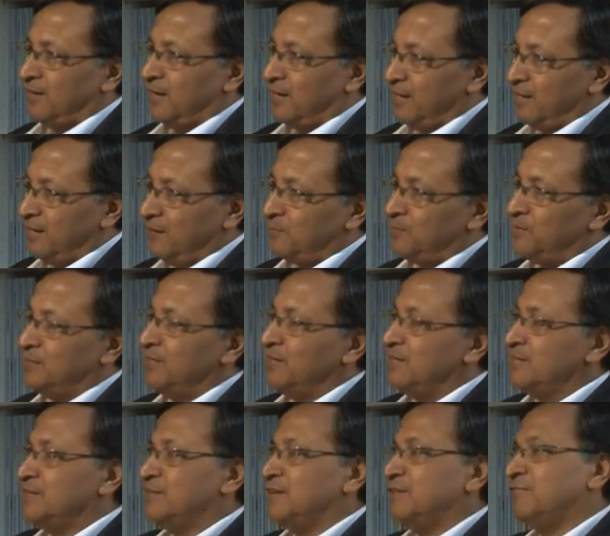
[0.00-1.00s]
I have
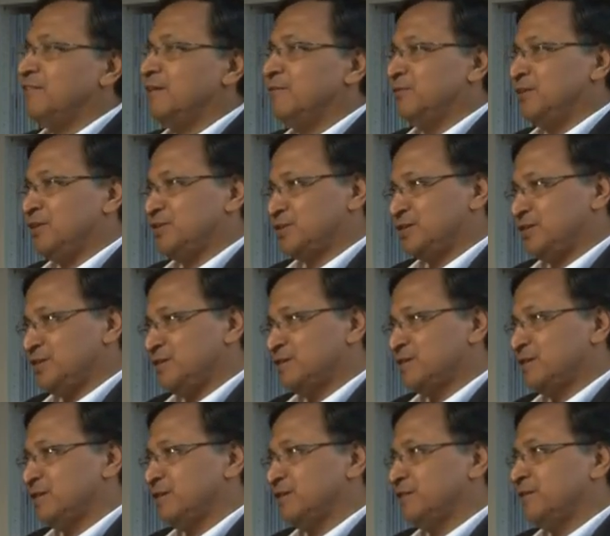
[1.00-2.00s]
created a foundation
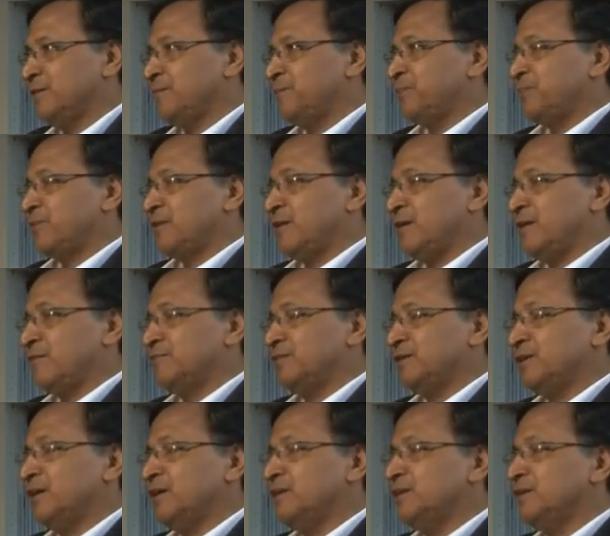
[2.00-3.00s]
recently
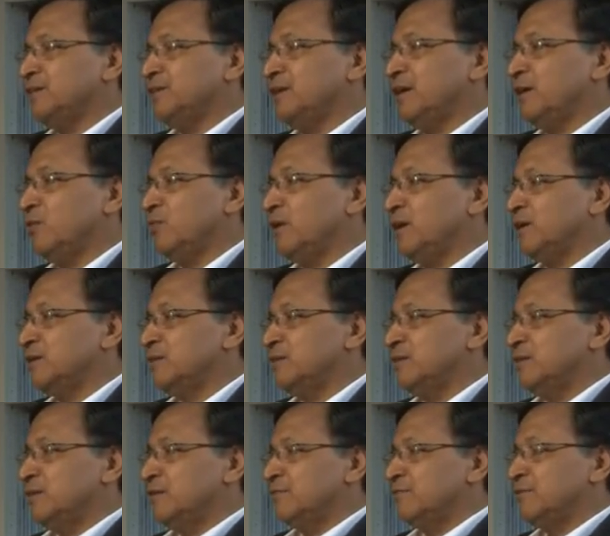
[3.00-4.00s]
after getting the award
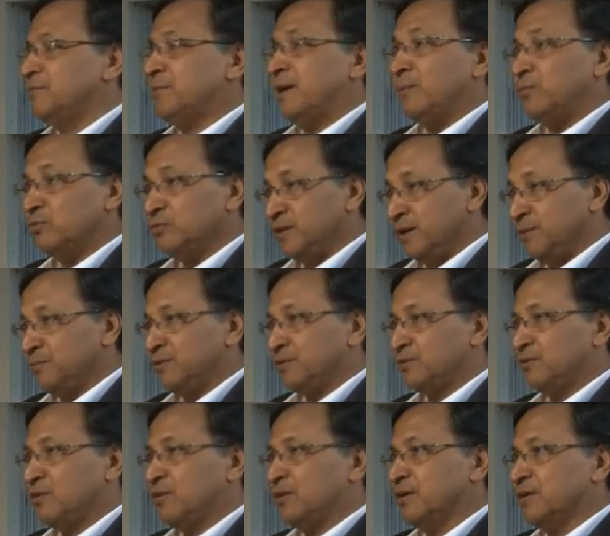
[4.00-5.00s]
from Abu
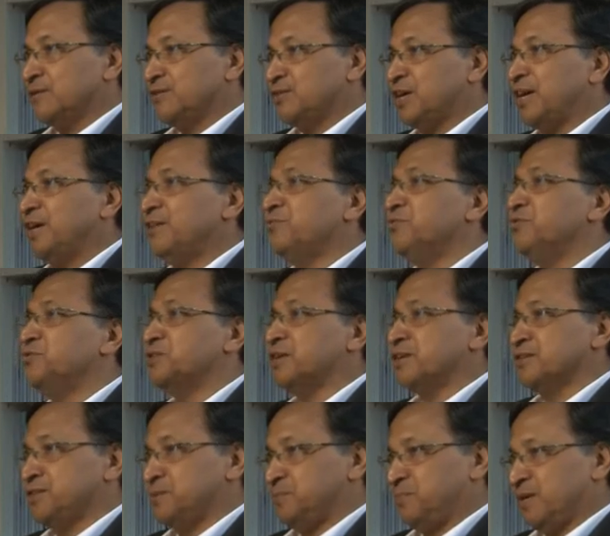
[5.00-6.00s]
Dhabi called a Giant
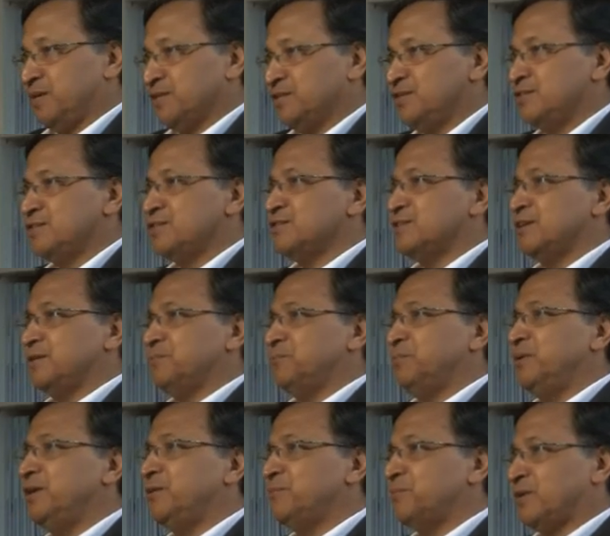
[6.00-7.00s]
Fusion Energy Prize. This is a
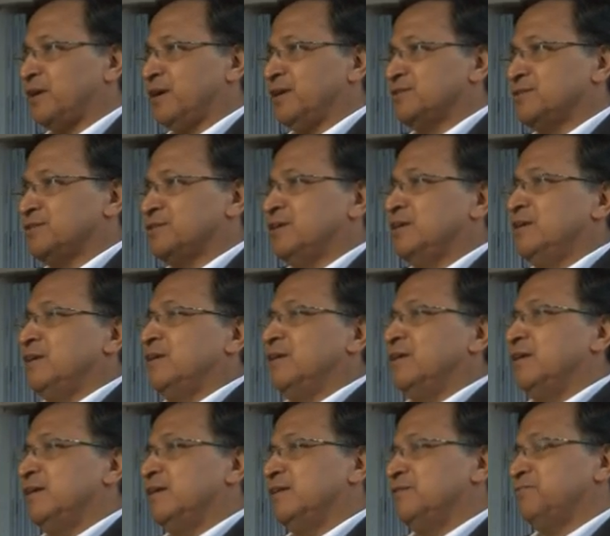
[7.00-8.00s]
big prize,
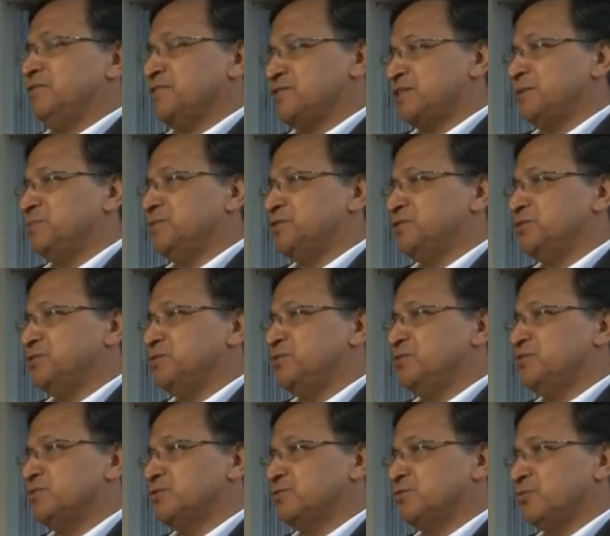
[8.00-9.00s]
first time
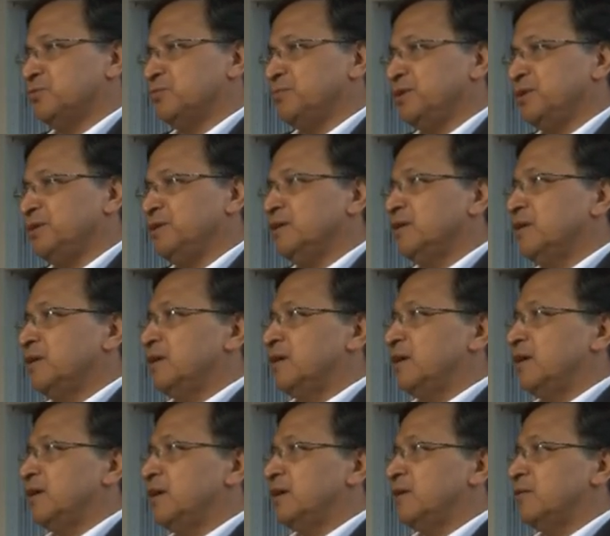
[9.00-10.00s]
introduced through me,
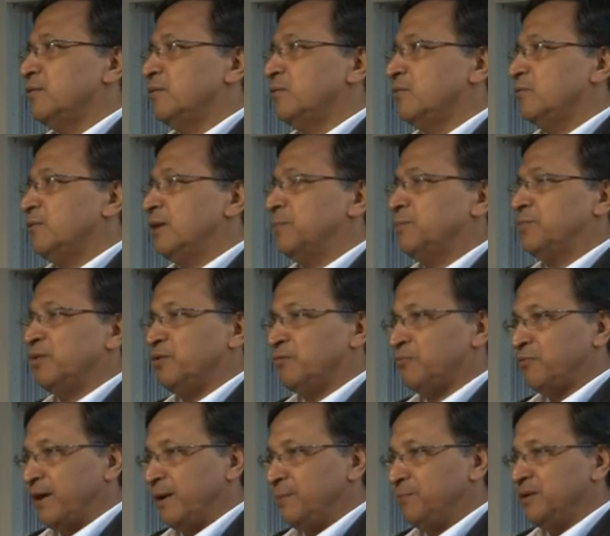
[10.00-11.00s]
and
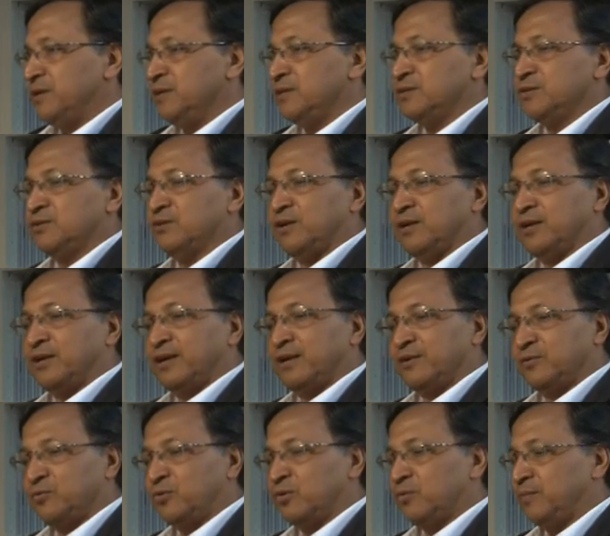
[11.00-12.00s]
$1.5 million
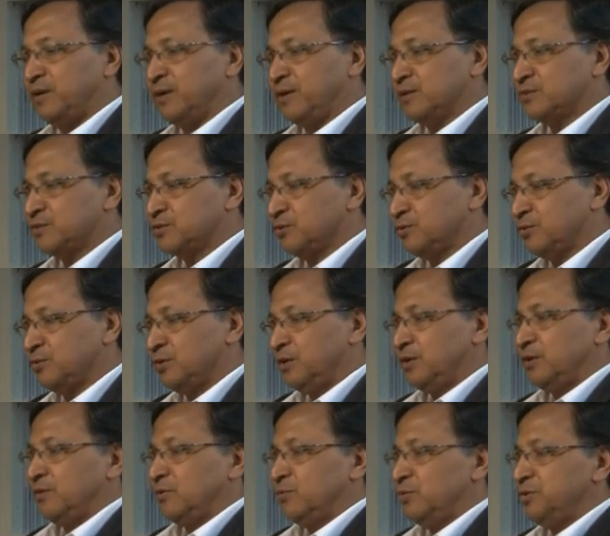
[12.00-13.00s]
and gold medal. So
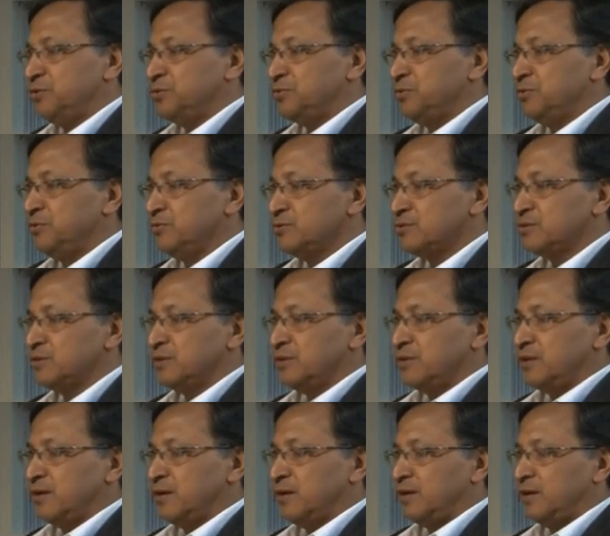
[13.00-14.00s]
we
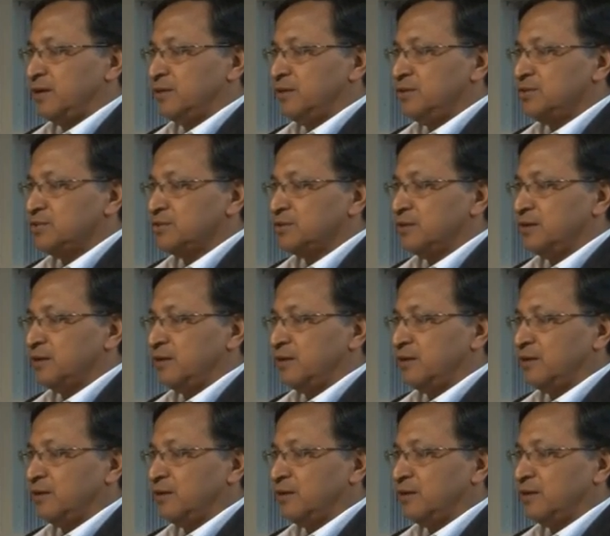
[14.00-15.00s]
introduced this
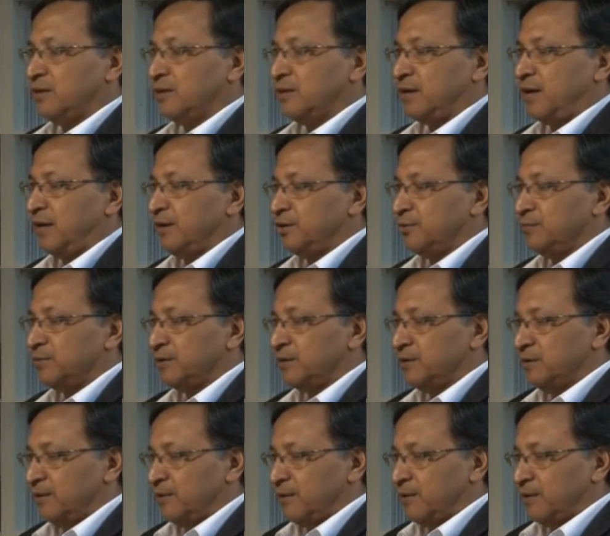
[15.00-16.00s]
kind of
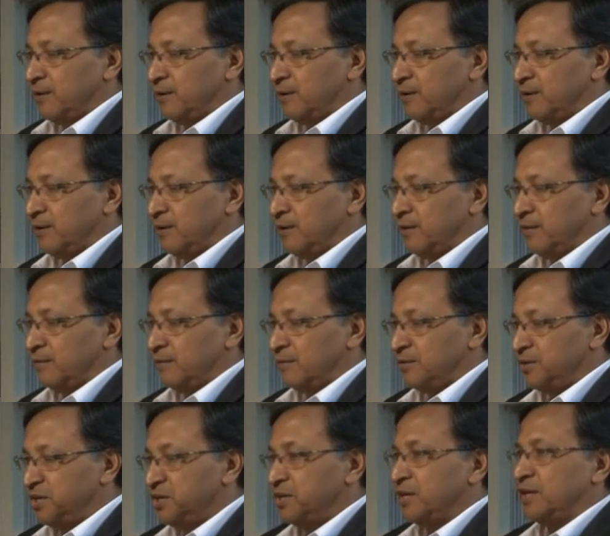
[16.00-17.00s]
a
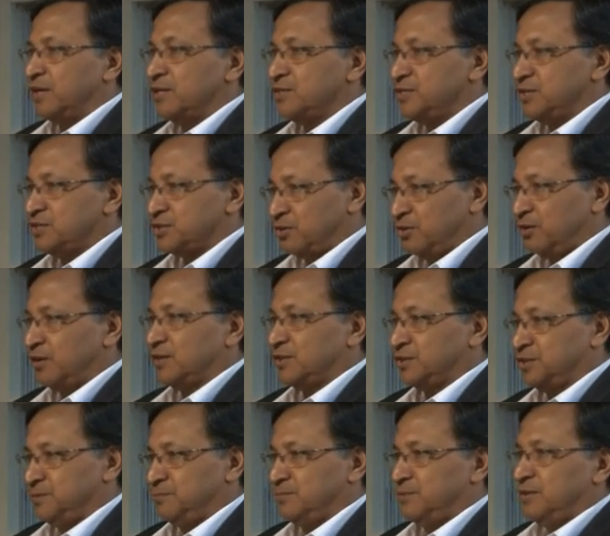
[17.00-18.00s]
green energy
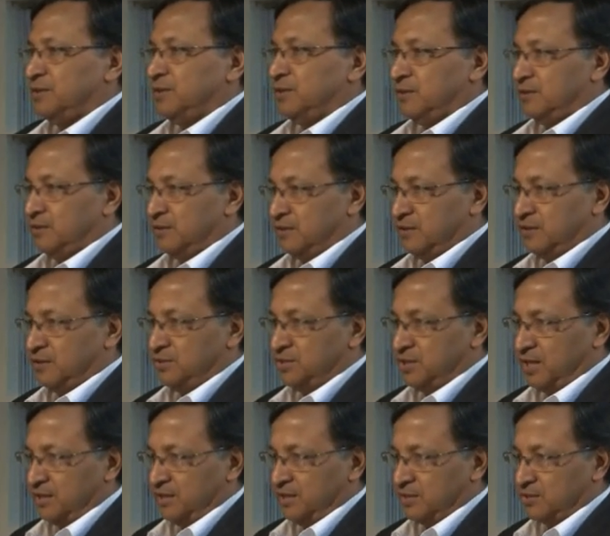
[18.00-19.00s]
scholarship,
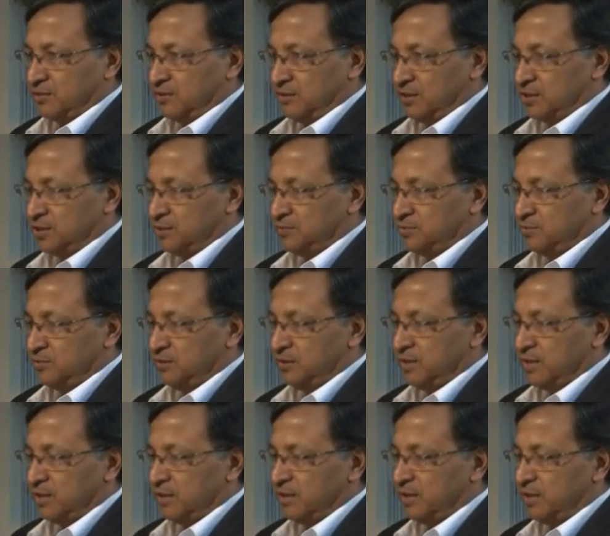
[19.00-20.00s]
Giant scholarship to the
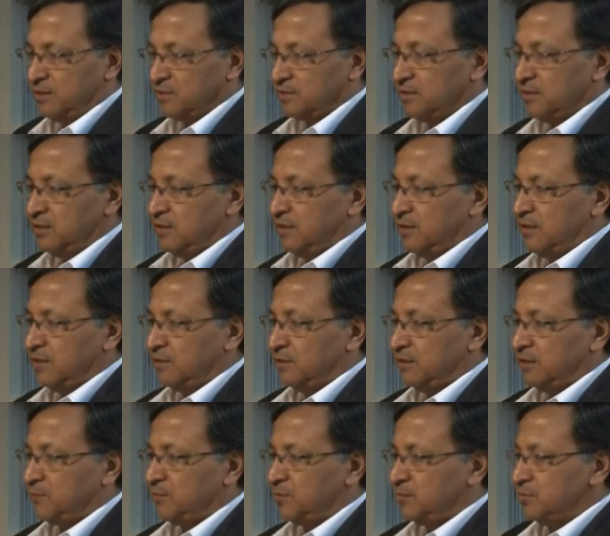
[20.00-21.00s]
young girls, and
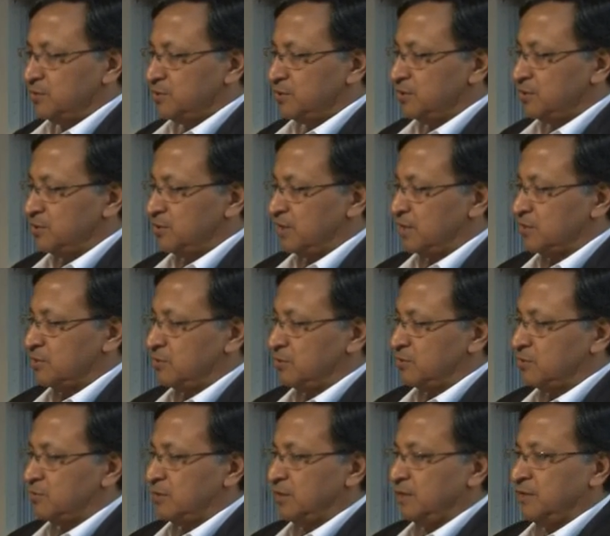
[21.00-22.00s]
they are producing charge
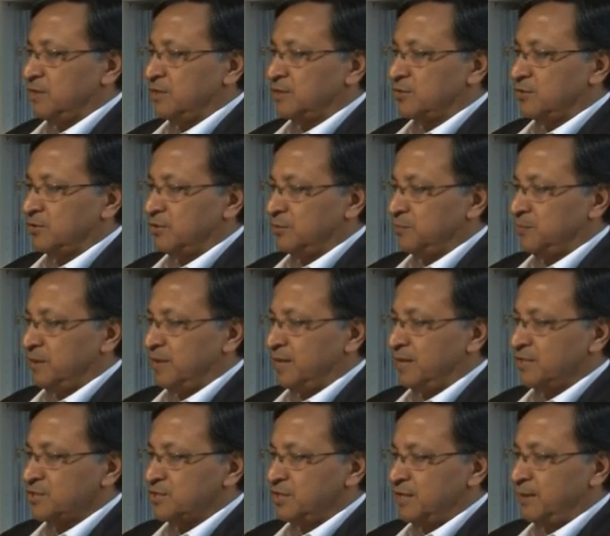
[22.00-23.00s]
controller, electronic
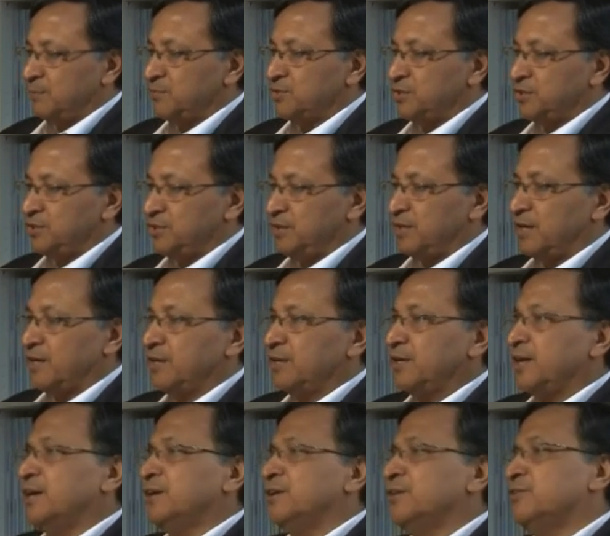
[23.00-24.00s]
balance, lampshade, they are
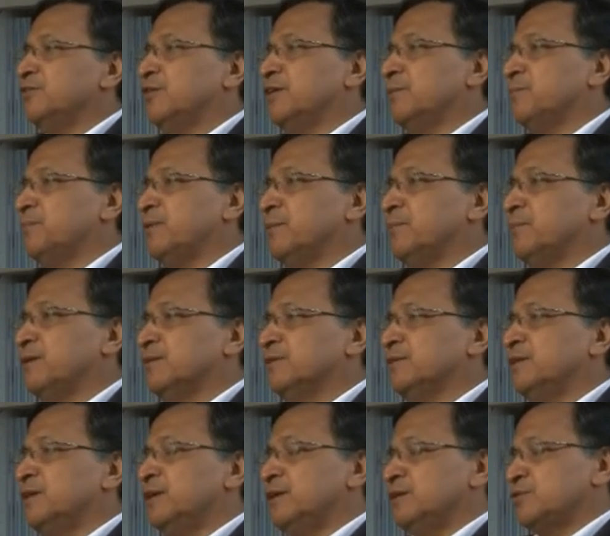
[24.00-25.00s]
earning $100 per
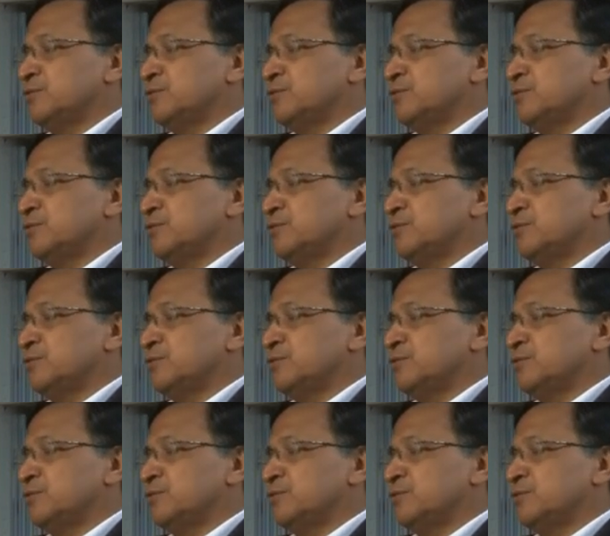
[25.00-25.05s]
month.